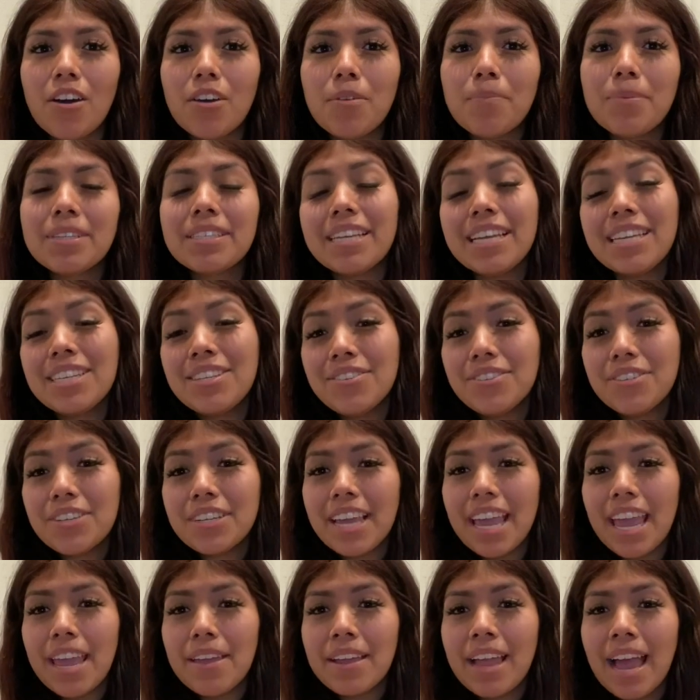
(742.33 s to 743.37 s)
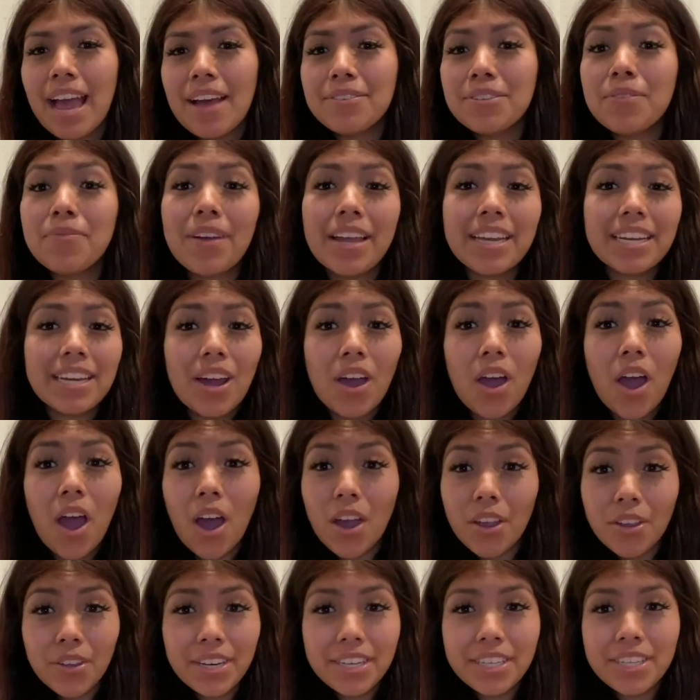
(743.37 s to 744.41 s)
but stay tuned to Kcav to find out all
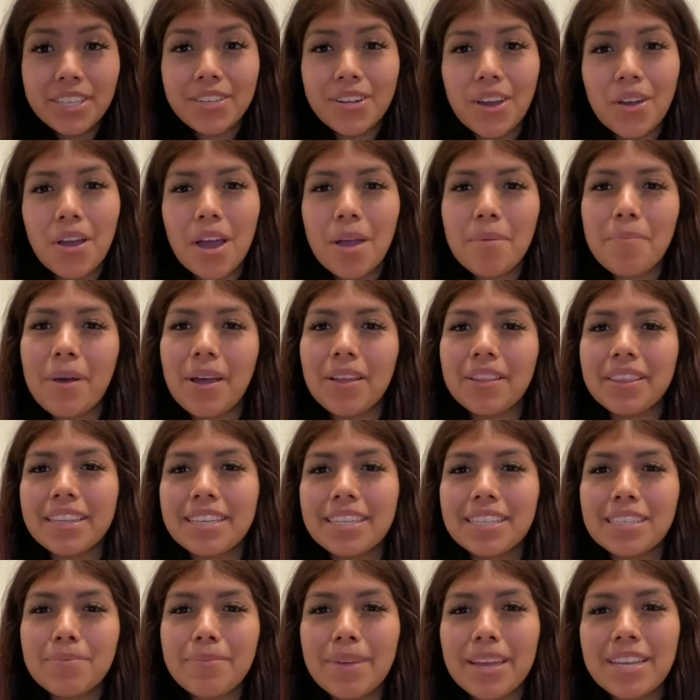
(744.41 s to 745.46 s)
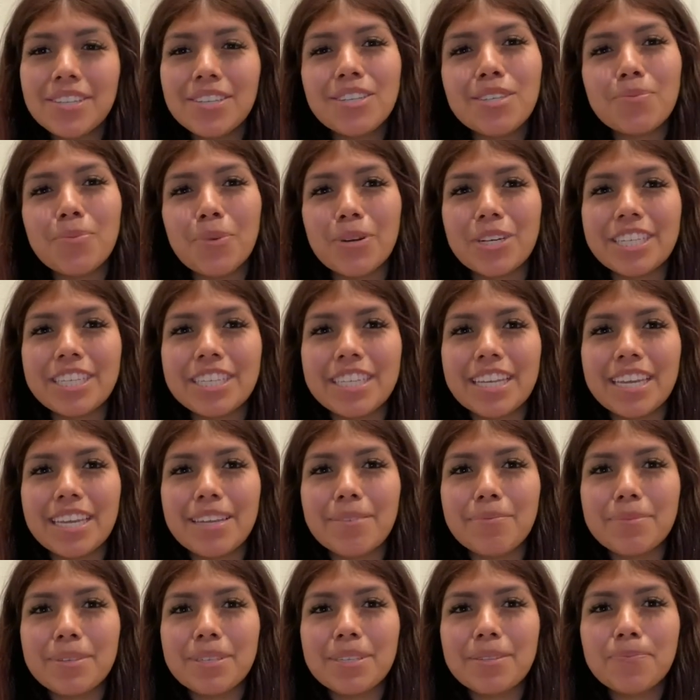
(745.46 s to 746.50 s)
you need to know about this semester's sports
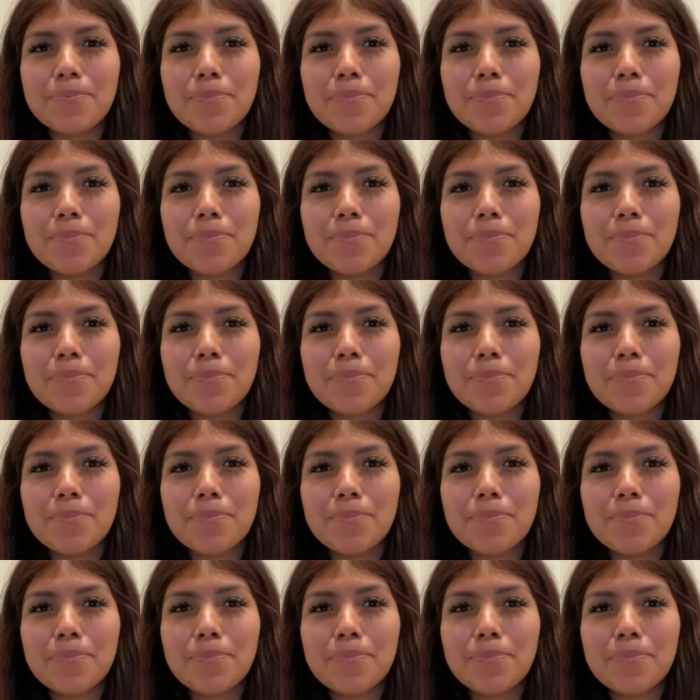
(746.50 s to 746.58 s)
teams.